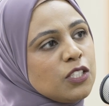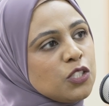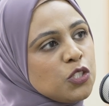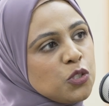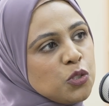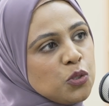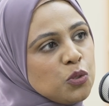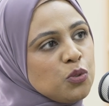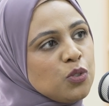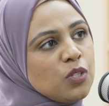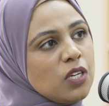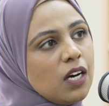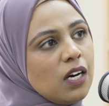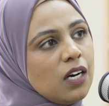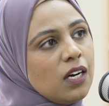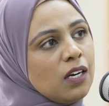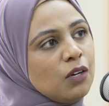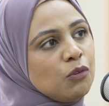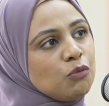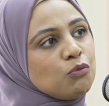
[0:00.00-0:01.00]

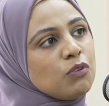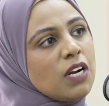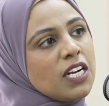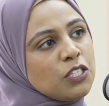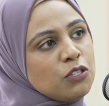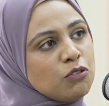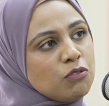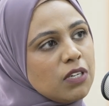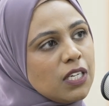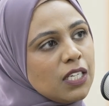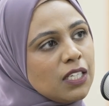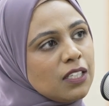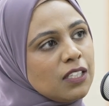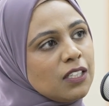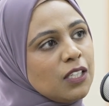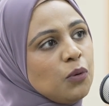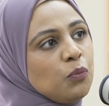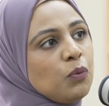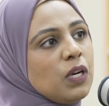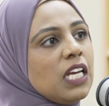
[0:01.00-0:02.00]
Sunnah rhetoric
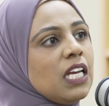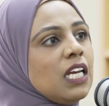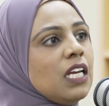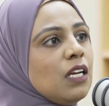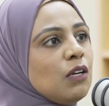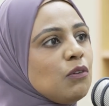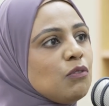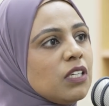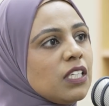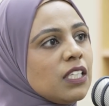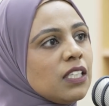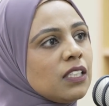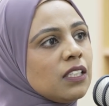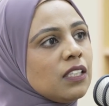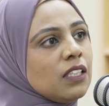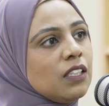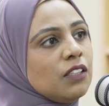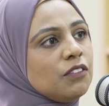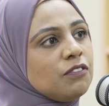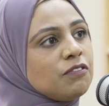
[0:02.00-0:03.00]
that we're
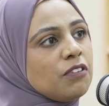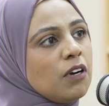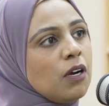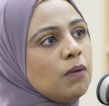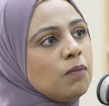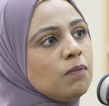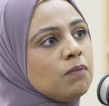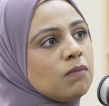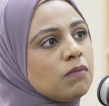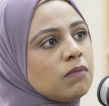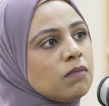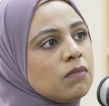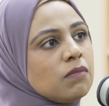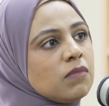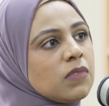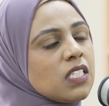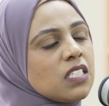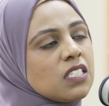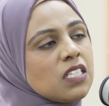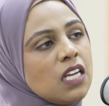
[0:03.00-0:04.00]
hearing from
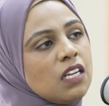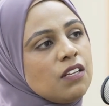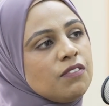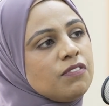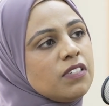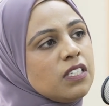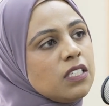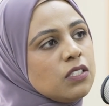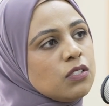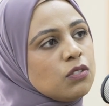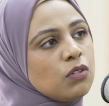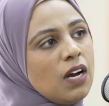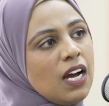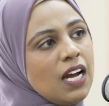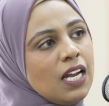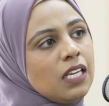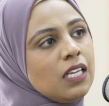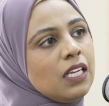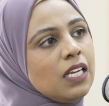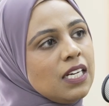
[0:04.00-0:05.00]
the Salafis or
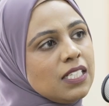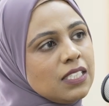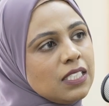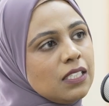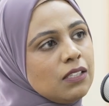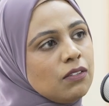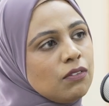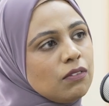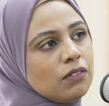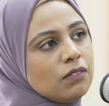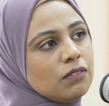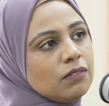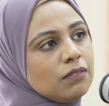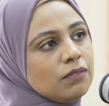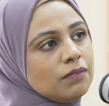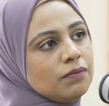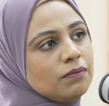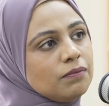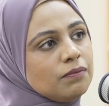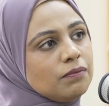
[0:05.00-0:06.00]
Ahl al-Hadith,
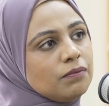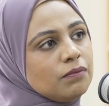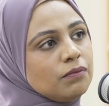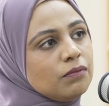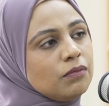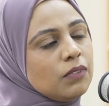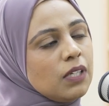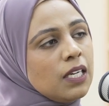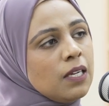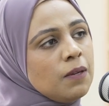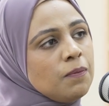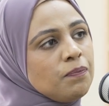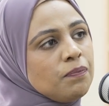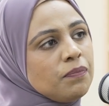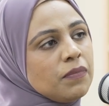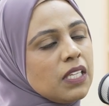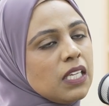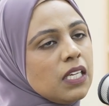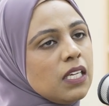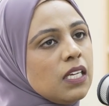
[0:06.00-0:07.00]
right?
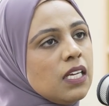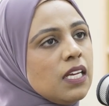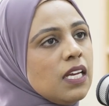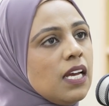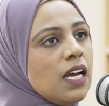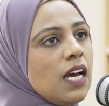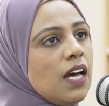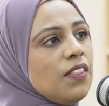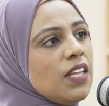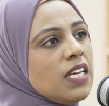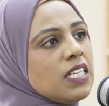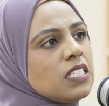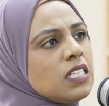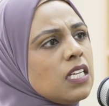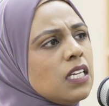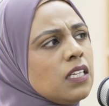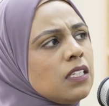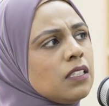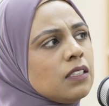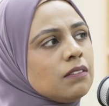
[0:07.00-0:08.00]
And they're
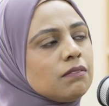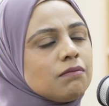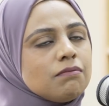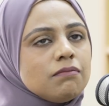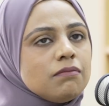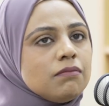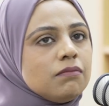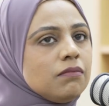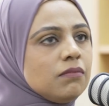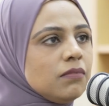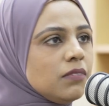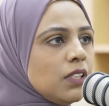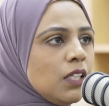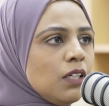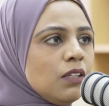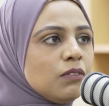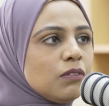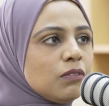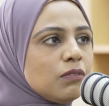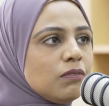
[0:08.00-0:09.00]
saying,
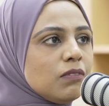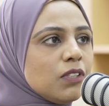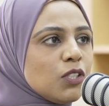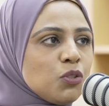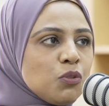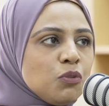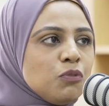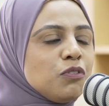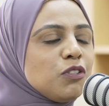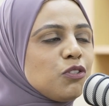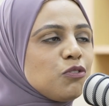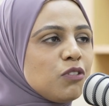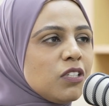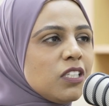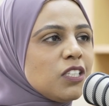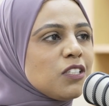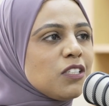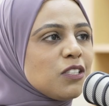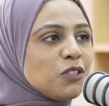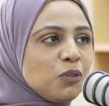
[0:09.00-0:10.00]
no, the Sufi
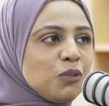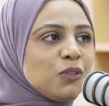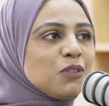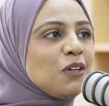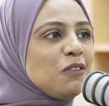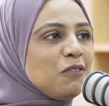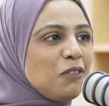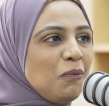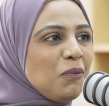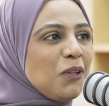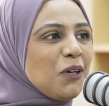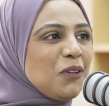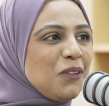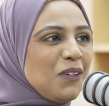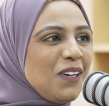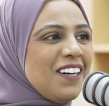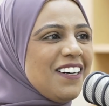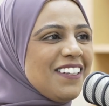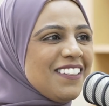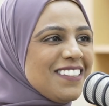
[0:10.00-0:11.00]
tradition is also from the
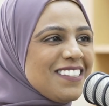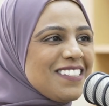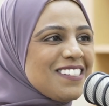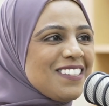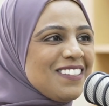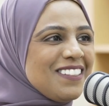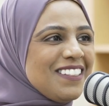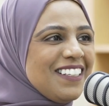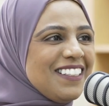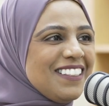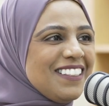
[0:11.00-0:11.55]
Quran and Sunnah.